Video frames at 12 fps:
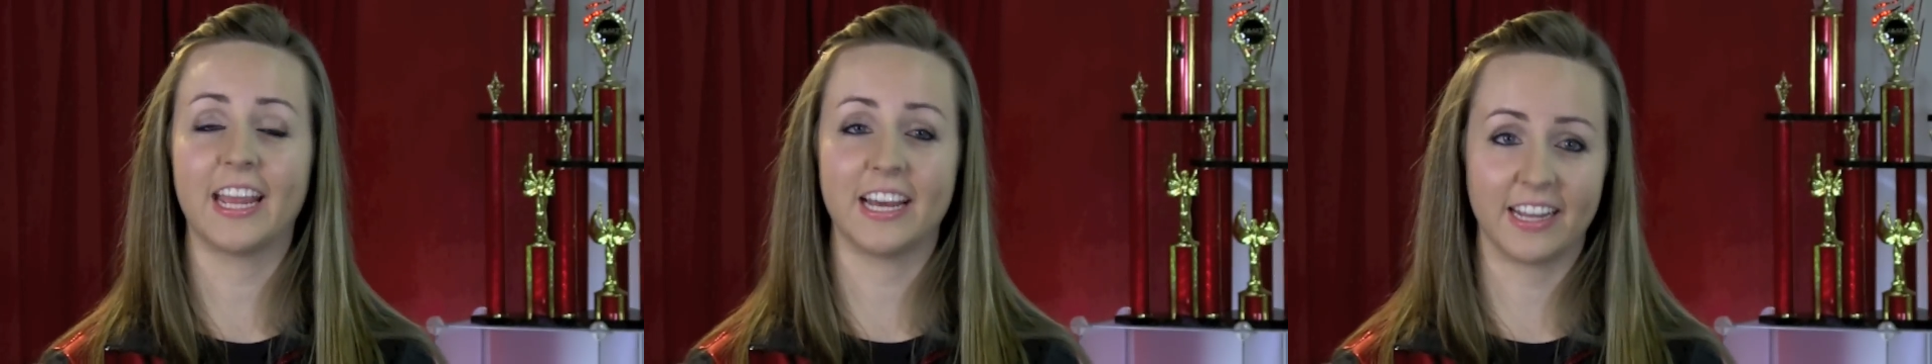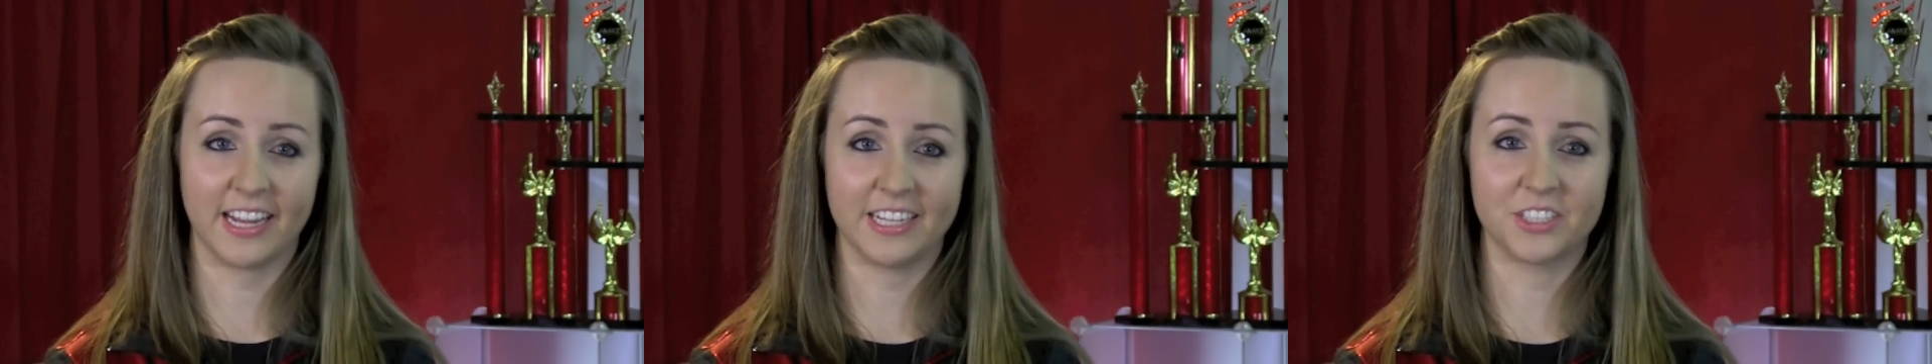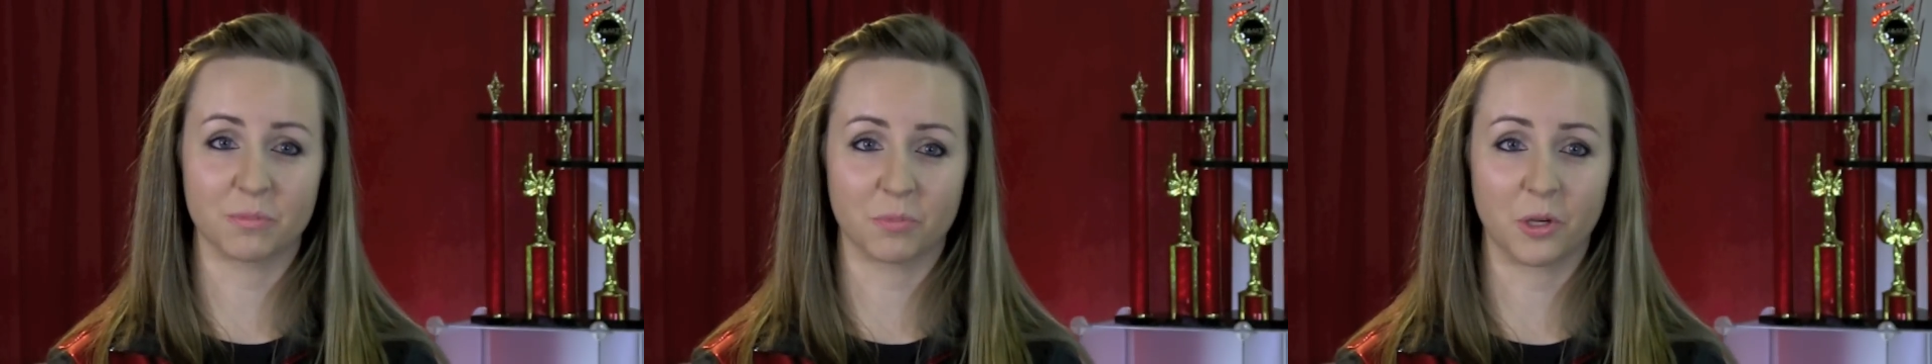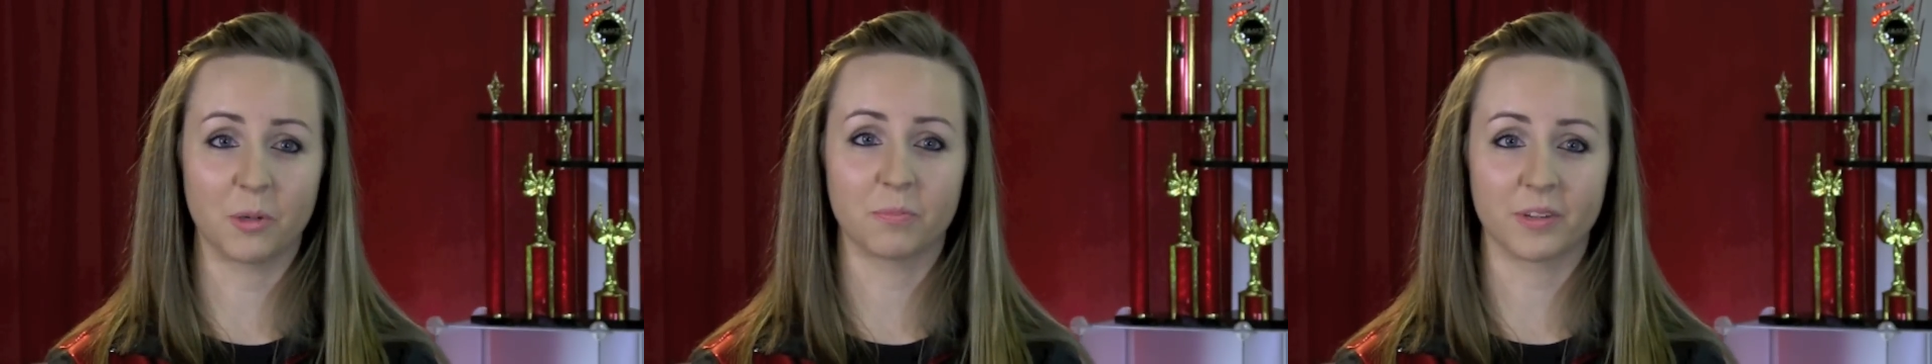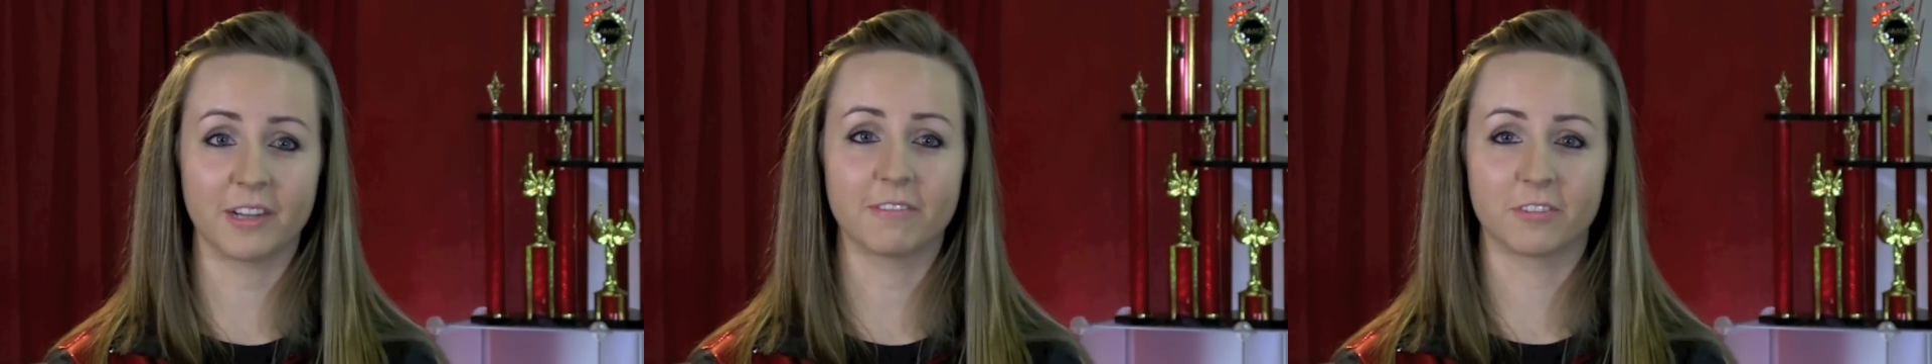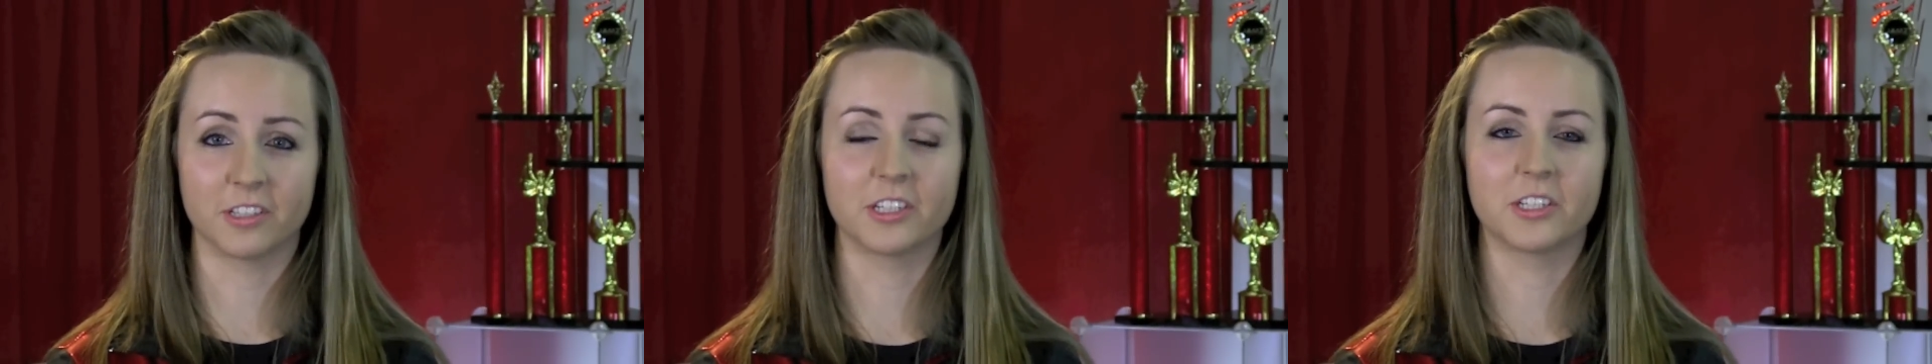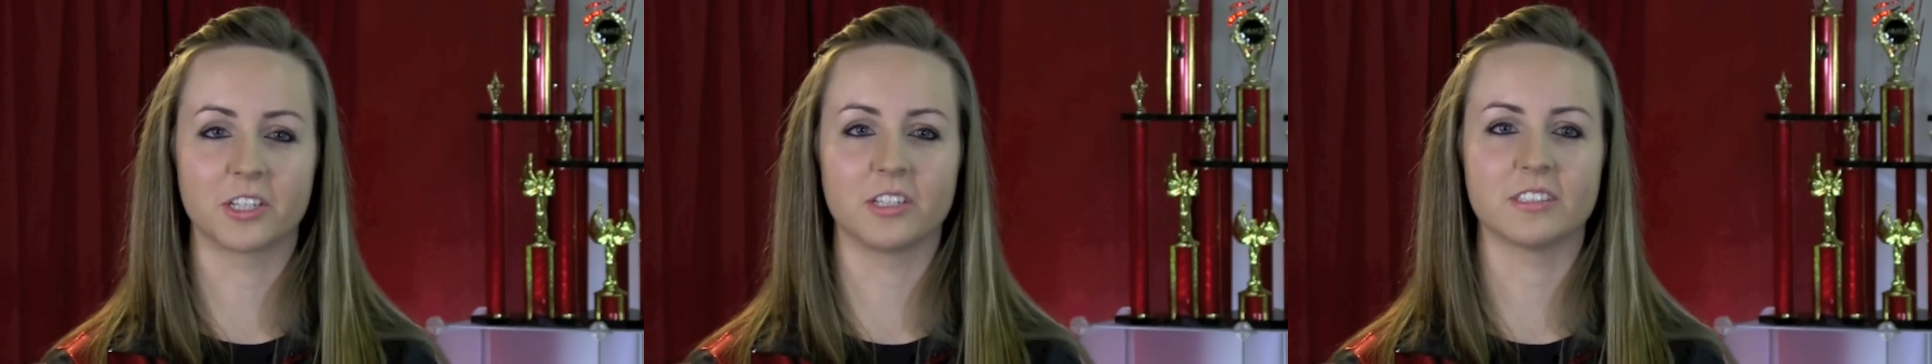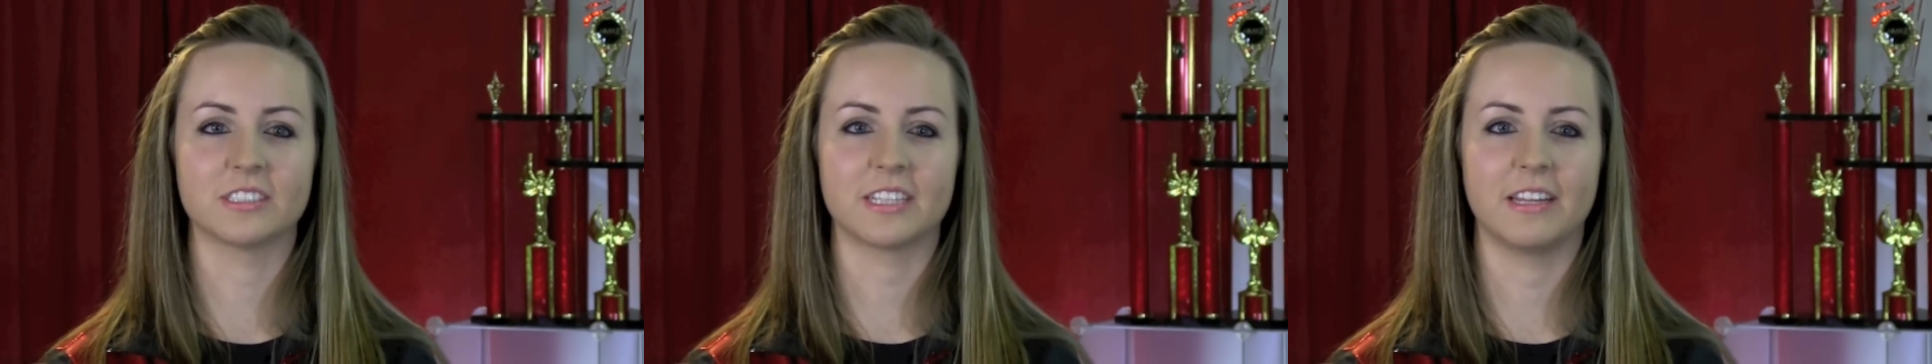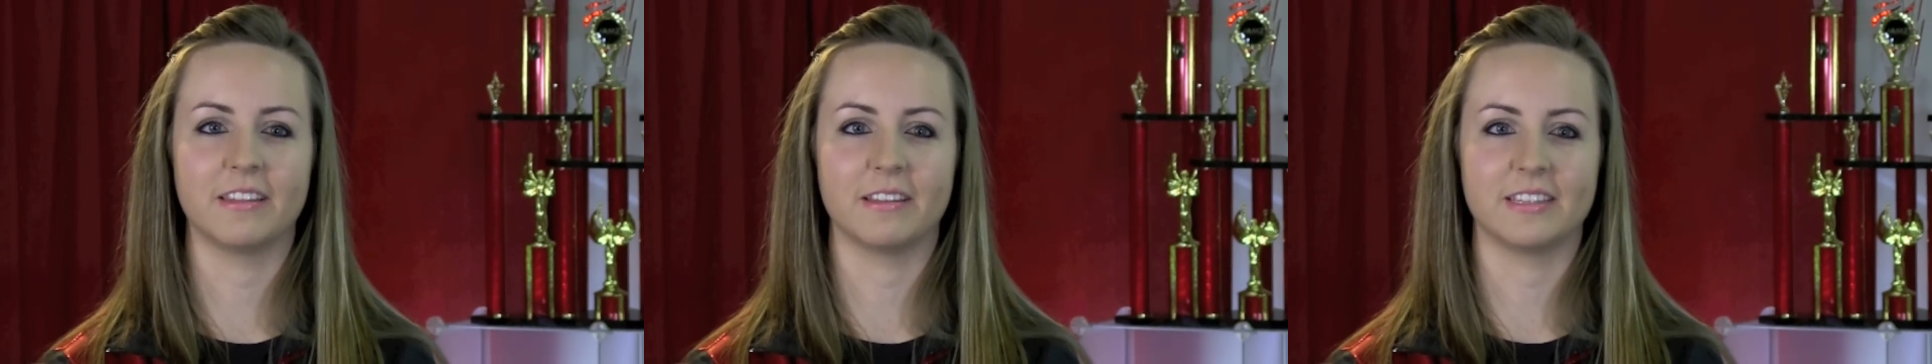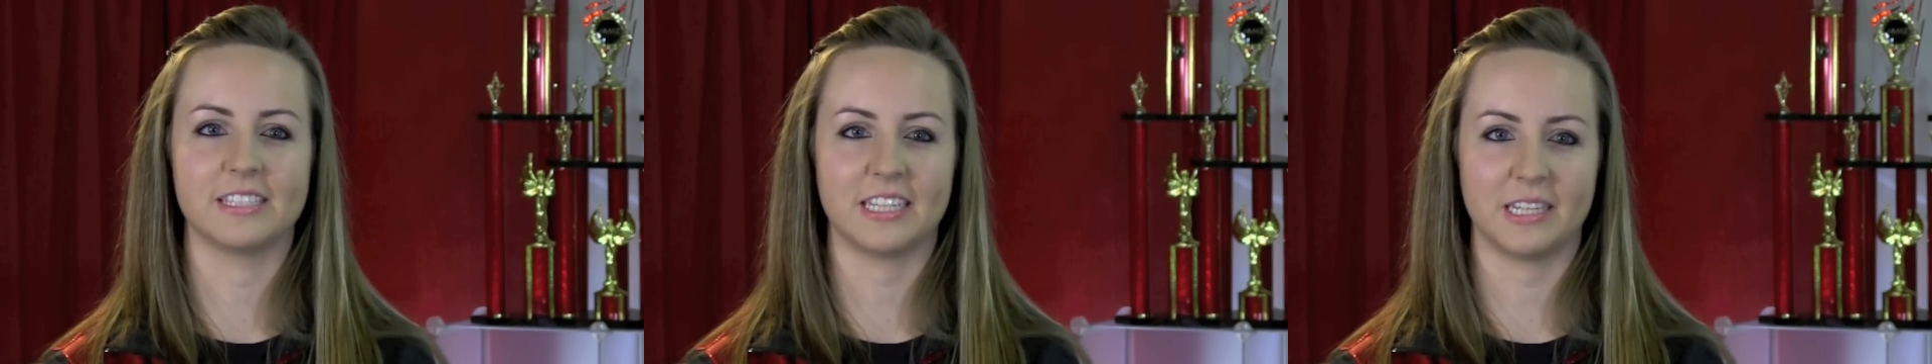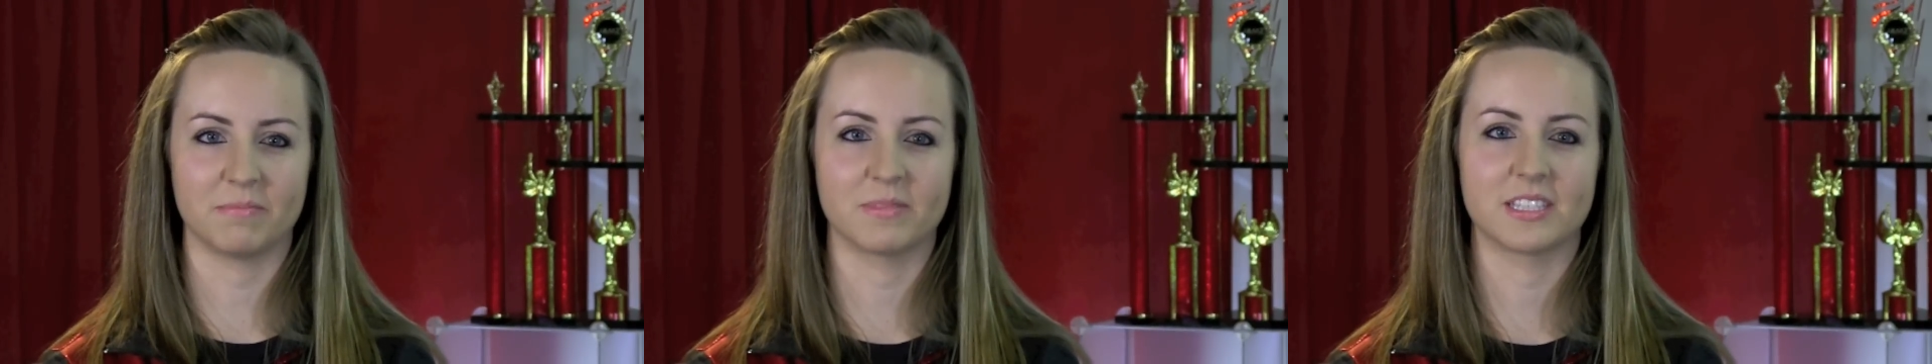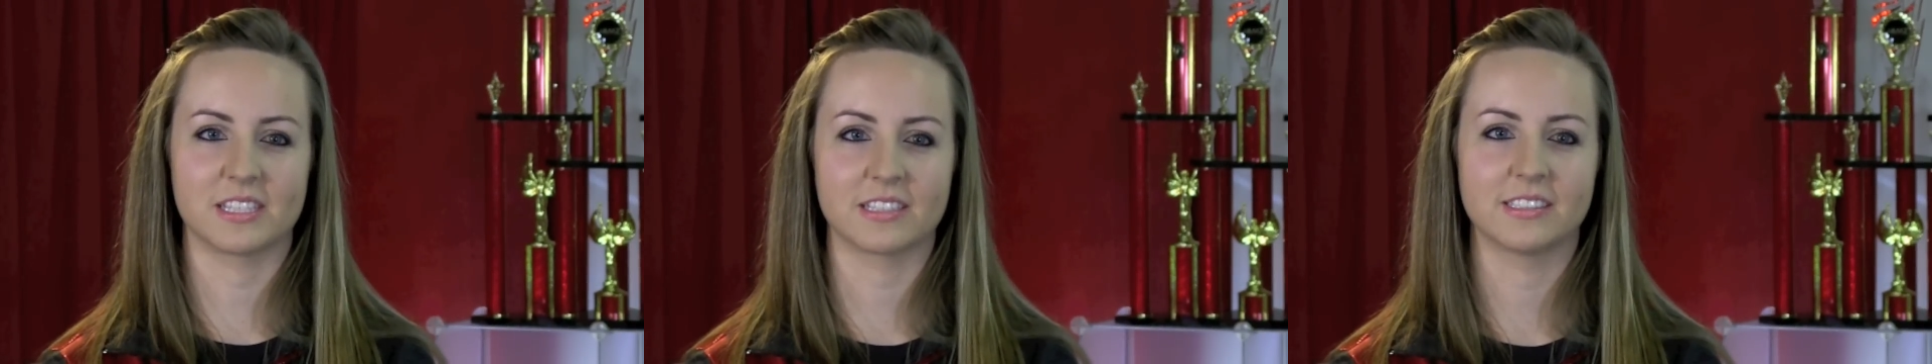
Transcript: and age appropriate for the girls and the team.